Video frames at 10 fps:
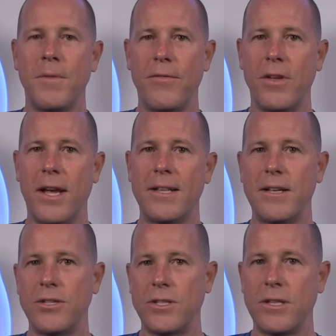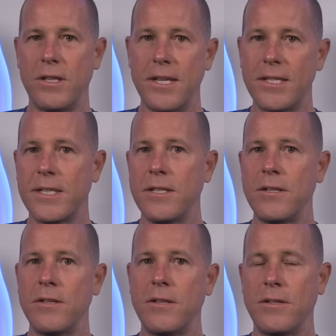if you like to just
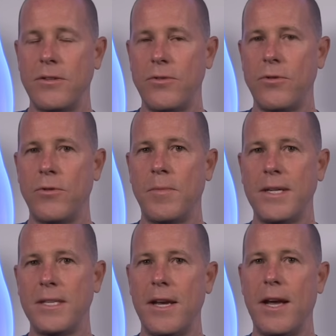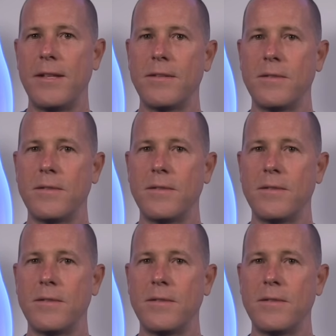listen to them i'd say i